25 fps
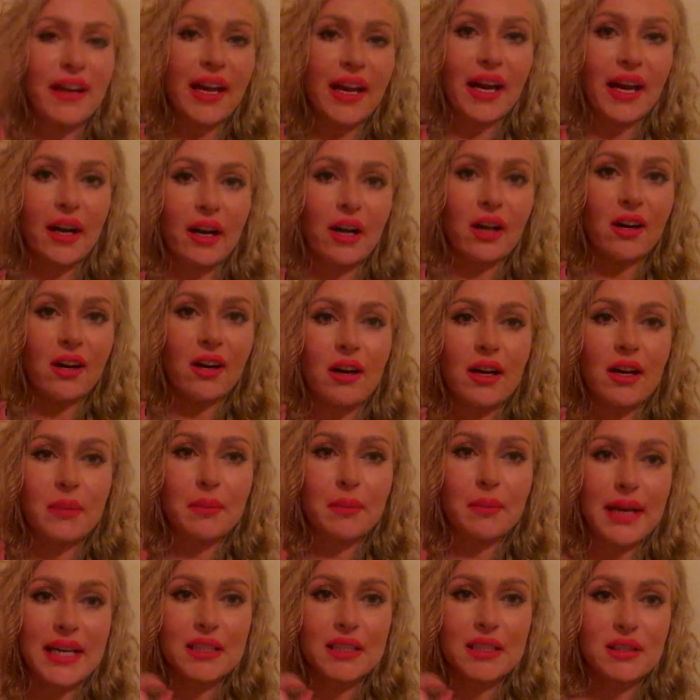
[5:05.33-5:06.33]
air on
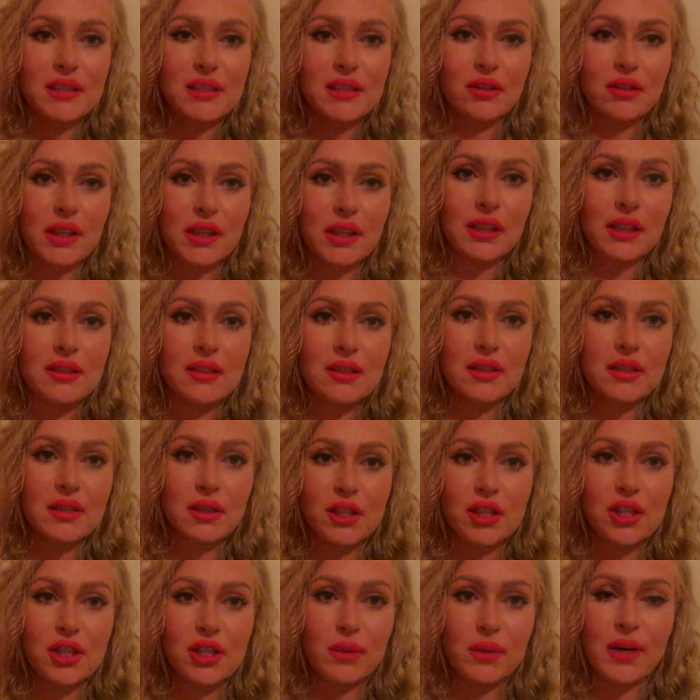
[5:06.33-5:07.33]
my screen. So are
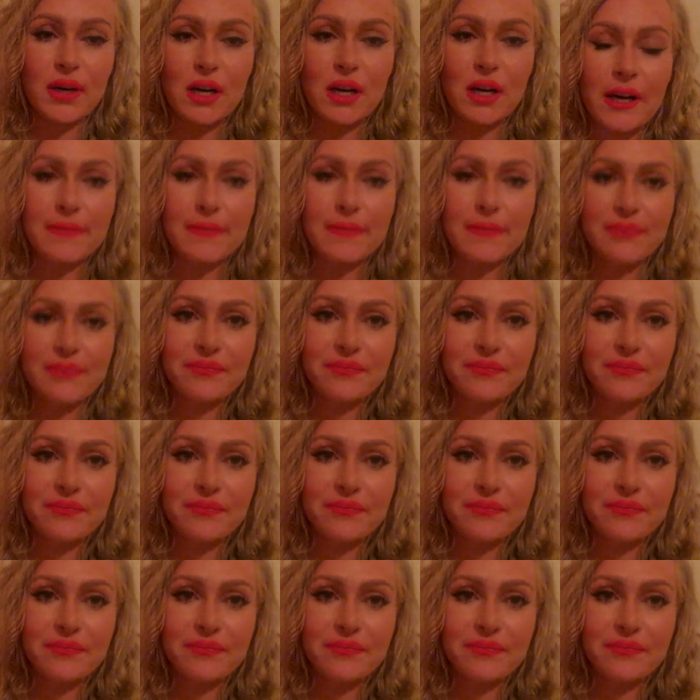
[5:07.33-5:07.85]
you sure we're on?